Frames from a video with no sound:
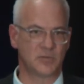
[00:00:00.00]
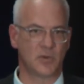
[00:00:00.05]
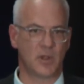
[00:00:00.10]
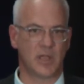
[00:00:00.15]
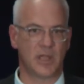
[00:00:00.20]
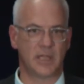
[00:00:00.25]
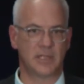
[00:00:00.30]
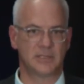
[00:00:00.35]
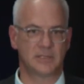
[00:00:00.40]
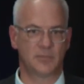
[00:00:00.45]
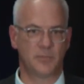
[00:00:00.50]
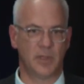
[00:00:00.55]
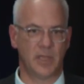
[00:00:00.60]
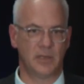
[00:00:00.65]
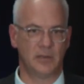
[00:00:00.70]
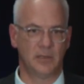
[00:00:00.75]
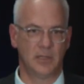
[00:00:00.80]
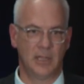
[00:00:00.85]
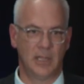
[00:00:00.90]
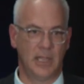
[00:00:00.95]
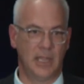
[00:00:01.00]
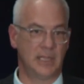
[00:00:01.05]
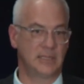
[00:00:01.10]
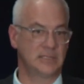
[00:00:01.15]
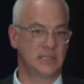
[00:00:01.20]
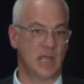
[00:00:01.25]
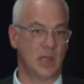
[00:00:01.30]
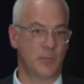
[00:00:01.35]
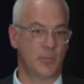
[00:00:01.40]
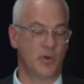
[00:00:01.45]
rides, but it's
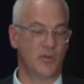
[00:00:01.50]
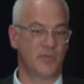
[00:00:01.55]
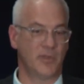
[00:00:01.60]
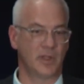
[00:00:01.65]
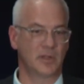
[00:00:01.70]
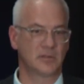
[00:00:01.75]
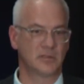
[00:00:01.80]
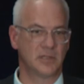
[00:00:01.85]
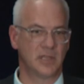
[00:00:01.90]
not perfect.